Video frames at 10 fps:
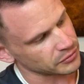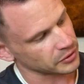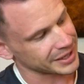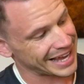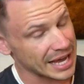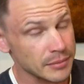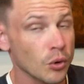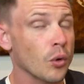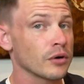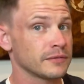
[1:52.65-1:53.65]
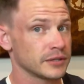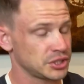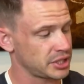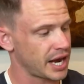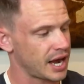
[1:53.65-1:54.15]
for game or for
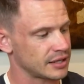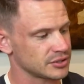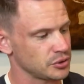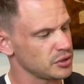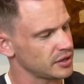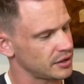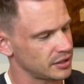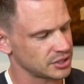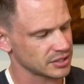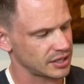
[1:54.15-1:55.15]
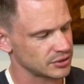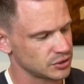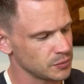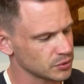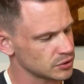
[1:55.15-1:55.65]
chat. So you can adjust that
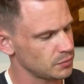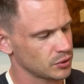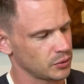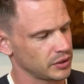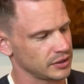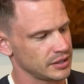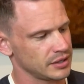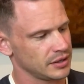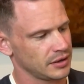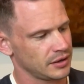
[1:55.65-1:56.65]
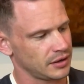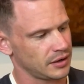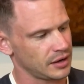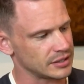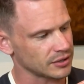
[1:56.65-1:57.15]
super, super quickly.
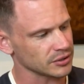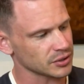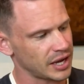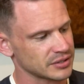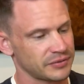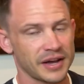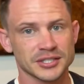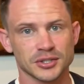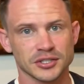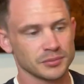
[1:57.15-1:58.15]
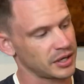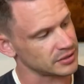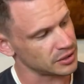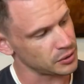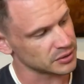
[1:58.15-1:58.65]
It also has fast charging
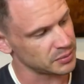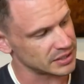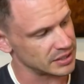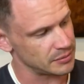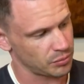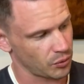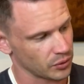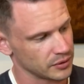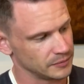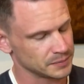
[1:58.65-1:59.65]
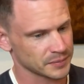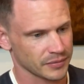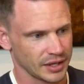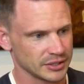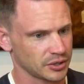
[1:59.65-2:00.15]
because of the USB-C port.
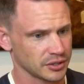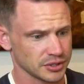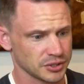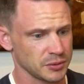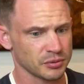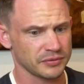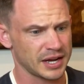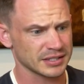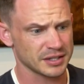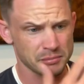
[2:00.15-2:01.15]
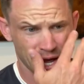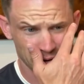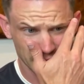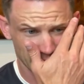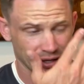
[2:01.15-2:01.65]
It charges super fast and the
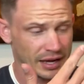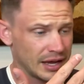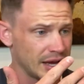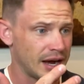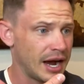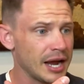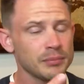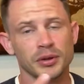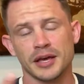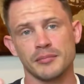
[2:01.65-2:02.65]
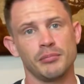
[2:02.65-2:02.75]
battery, like I play a